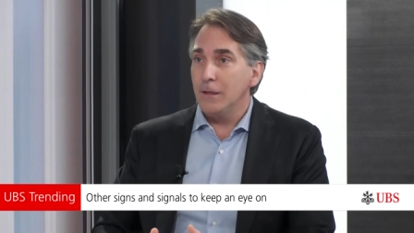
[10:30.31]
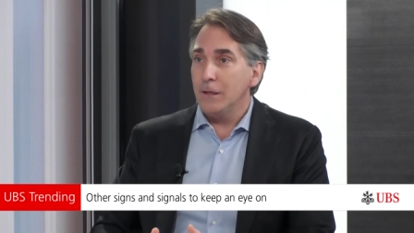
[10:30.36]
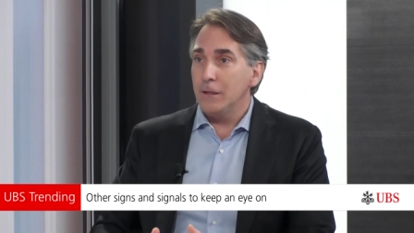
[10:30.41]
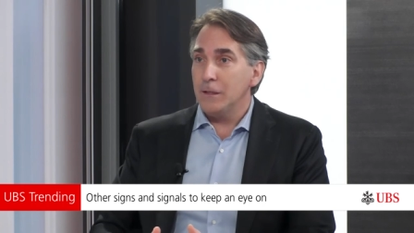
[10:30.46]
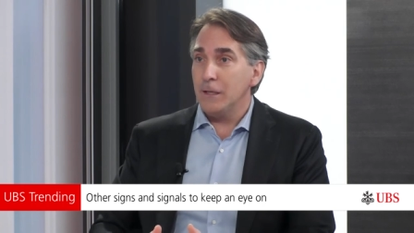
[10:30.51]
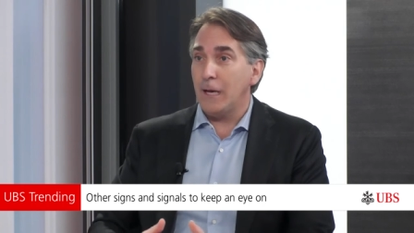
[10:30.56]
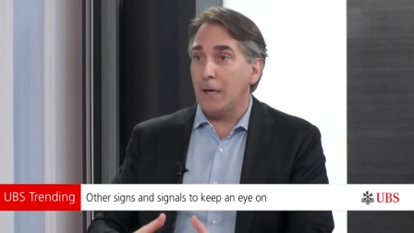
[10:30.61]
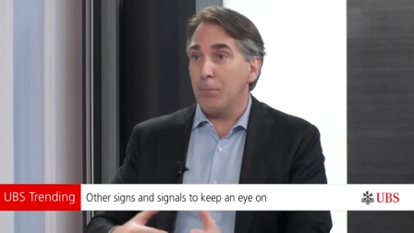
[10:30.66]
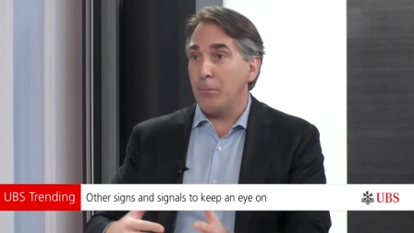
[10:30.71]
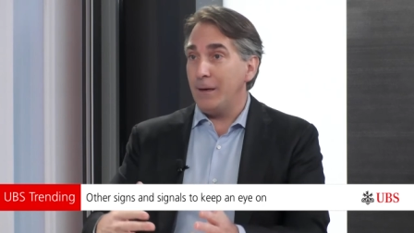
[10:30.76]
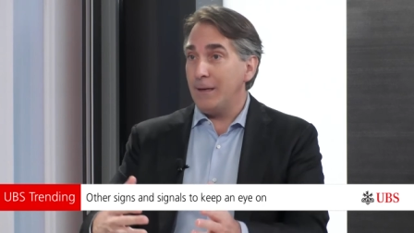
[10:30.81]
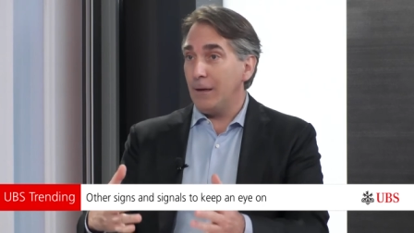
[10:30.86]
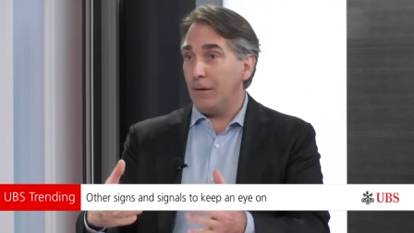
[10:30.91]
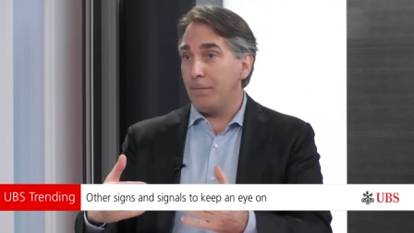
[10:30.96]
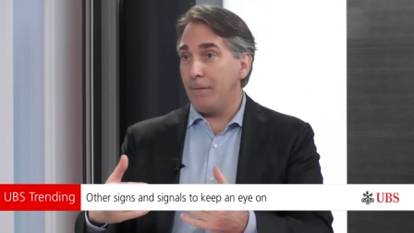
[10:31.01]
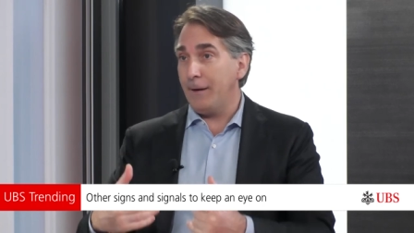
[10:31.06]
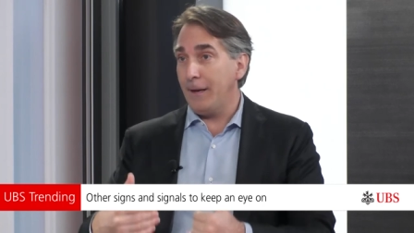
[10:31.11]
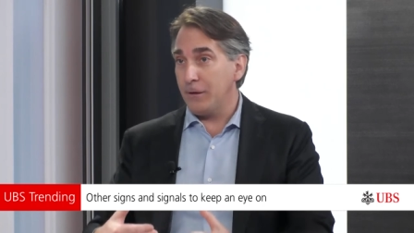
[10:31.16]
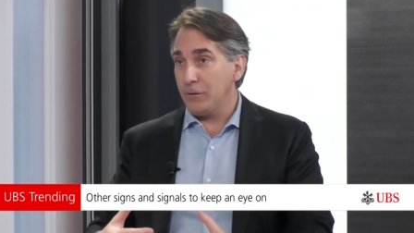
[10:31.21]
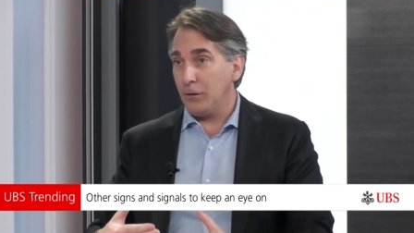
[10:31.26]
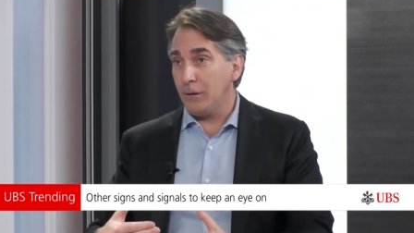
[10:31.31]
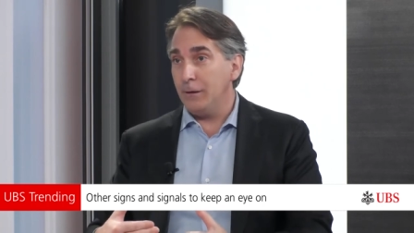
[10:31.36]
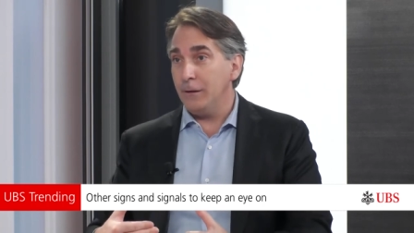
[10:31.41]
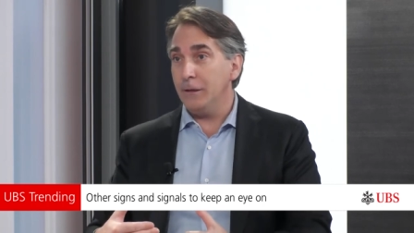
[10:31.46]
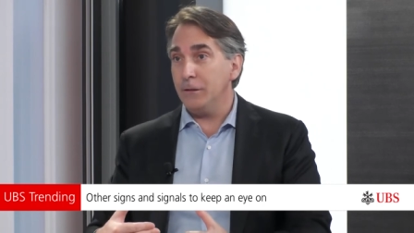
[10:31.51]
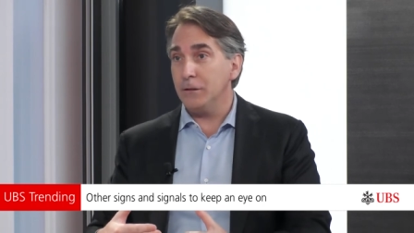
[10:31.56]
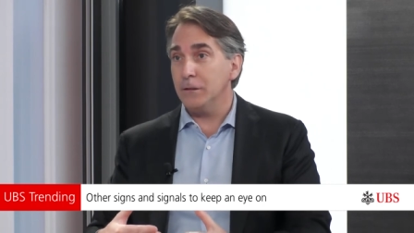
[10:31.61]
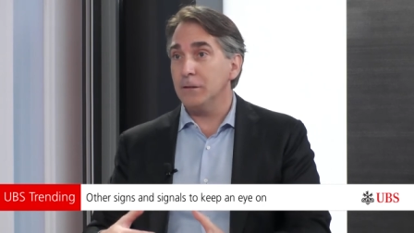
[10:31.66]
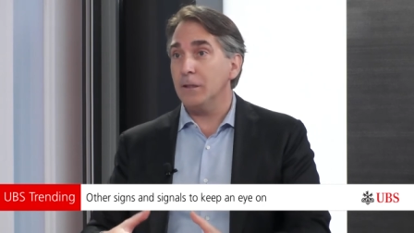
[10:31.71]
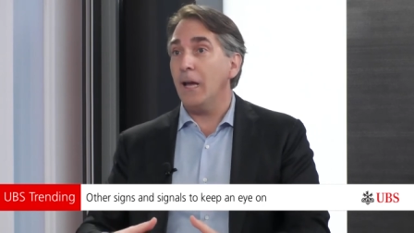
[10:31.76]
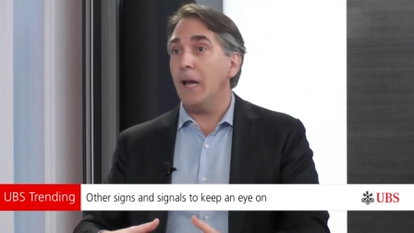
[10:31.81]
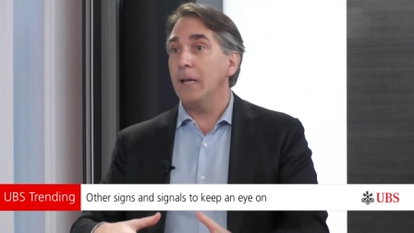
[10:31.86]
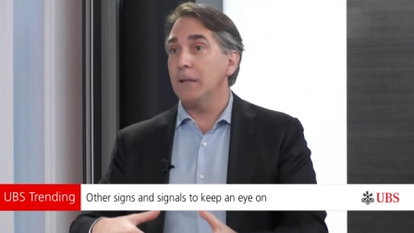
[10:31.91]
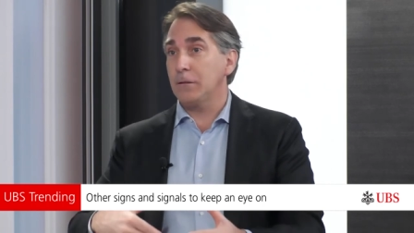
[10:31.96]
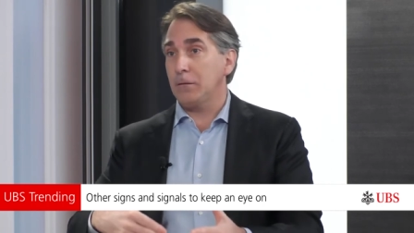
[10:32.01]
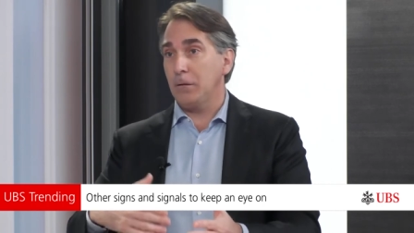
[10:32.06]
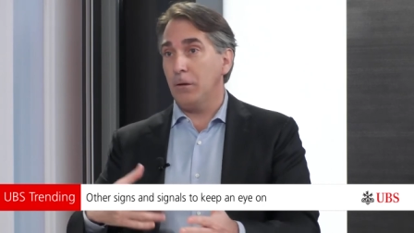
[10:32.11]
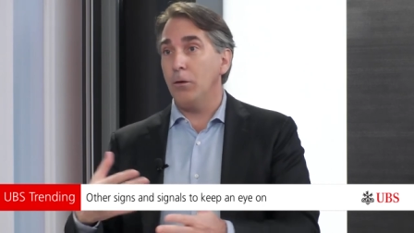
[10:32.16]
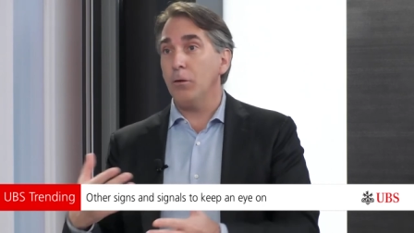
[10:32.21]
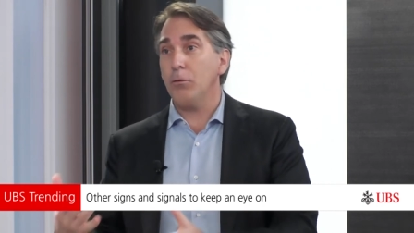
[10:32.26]
to kind of bring down financial conditions and
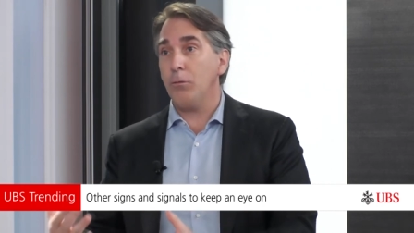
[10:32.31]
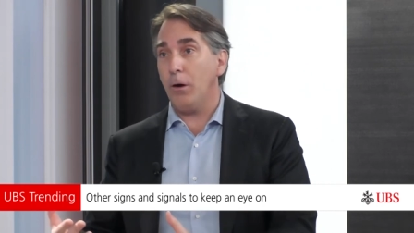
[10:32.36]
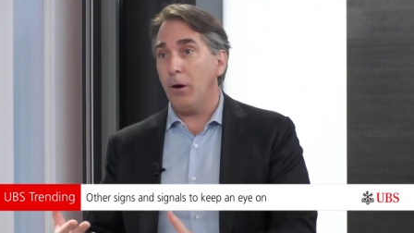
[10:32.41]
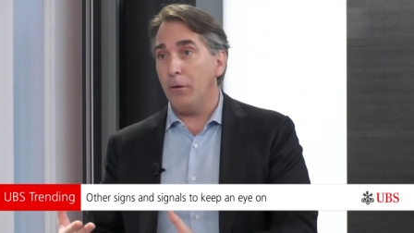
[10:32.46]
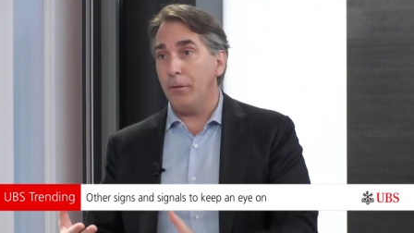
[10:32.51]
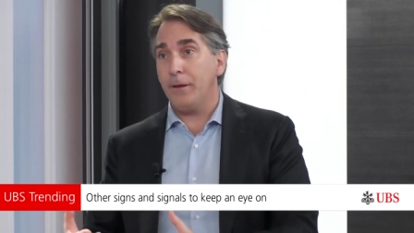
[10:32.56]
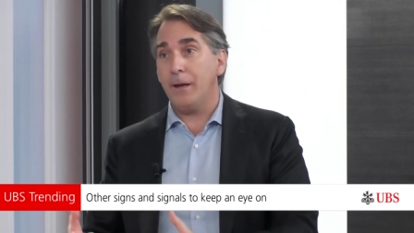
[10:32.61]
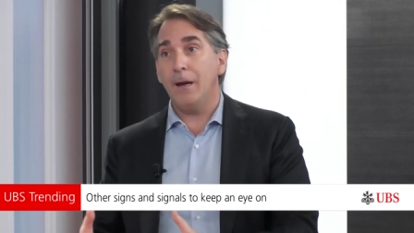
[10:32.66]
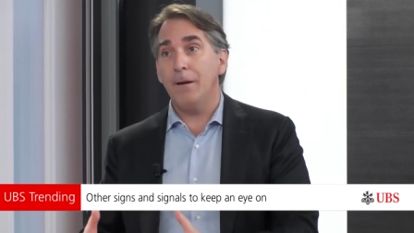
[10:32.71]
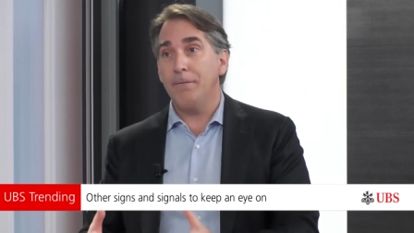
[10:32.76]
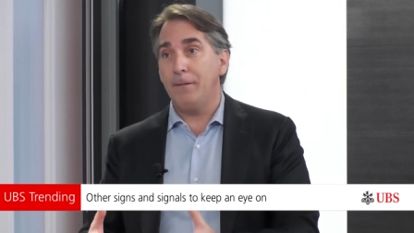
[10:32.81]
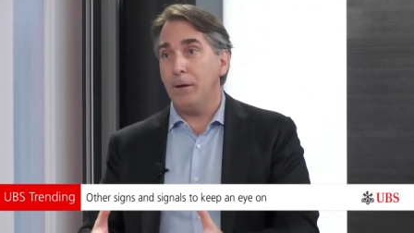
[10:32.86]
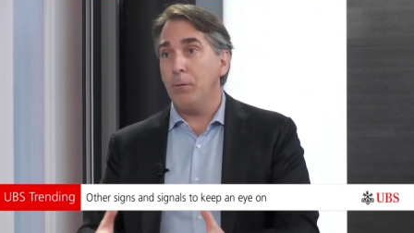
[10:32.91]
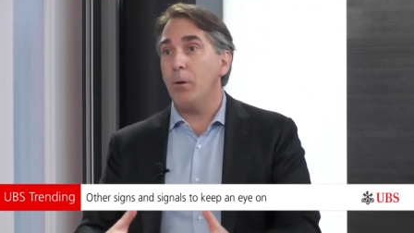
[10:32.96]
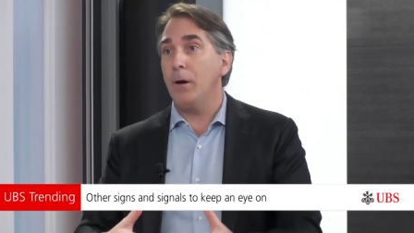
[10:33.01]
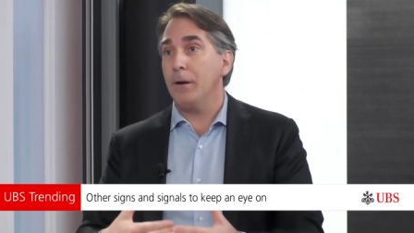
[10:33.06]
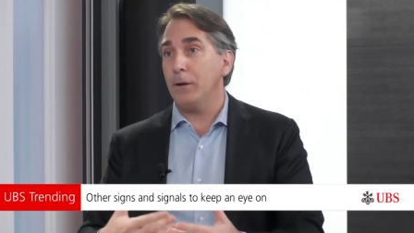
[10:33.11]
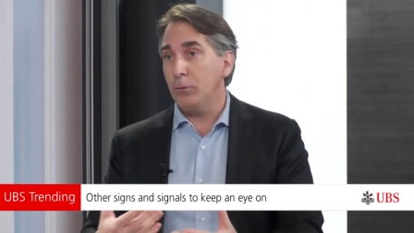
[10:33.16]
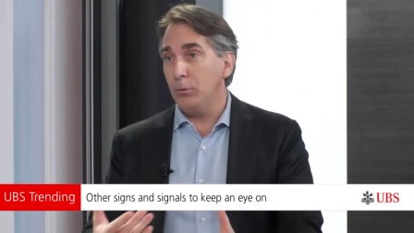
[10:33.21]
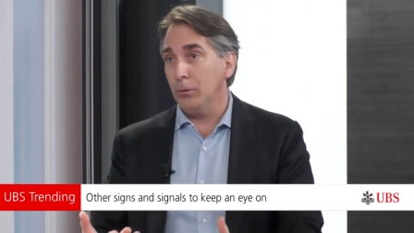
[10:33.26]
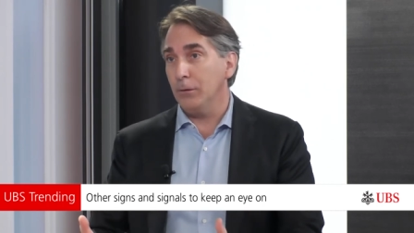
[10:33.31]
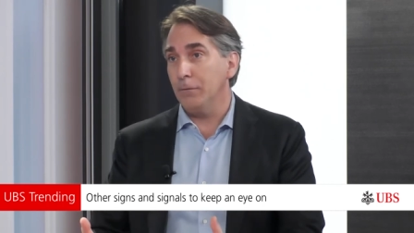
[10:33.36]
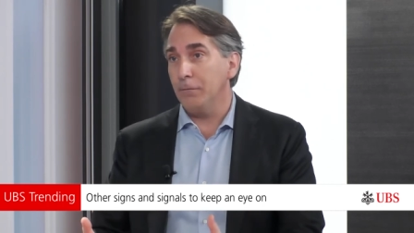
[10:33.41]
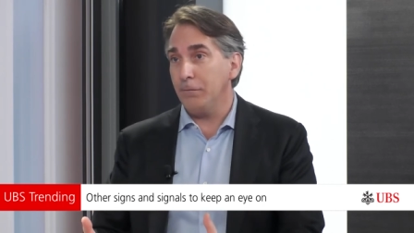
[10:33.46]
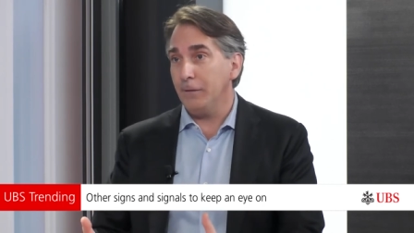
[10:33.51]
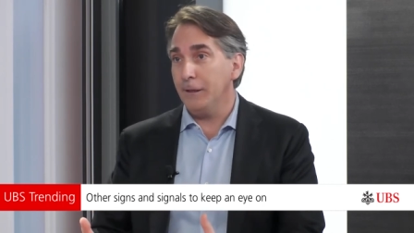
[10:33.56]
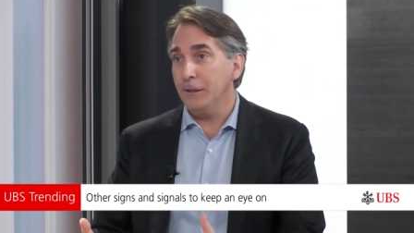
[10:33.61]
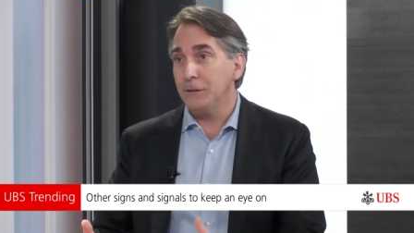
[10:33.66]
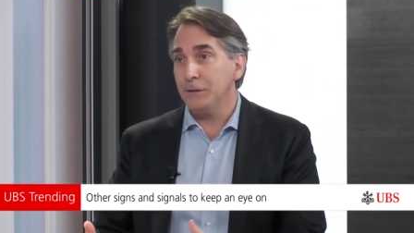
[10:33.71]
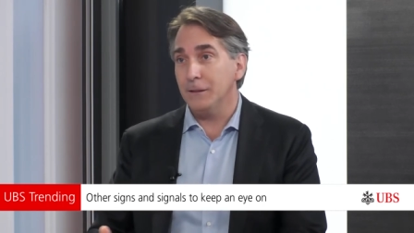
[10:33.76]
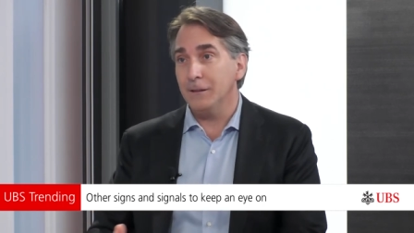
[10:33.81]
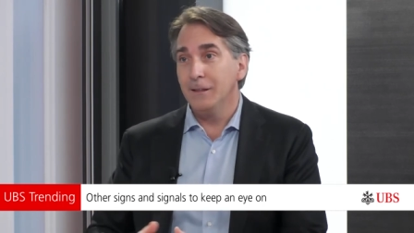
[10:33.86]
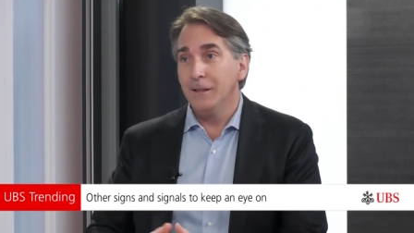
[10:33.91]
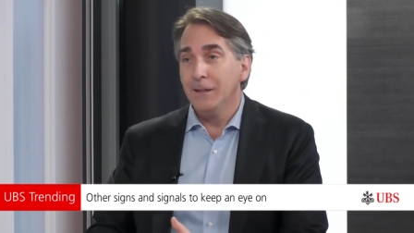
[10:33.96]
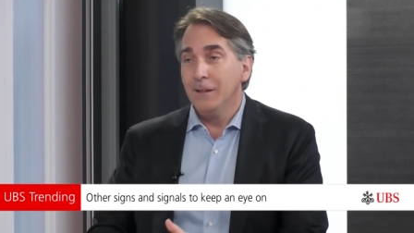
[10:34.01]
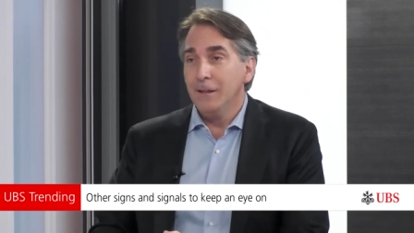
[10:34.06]
slow growth if they want to cool inflation.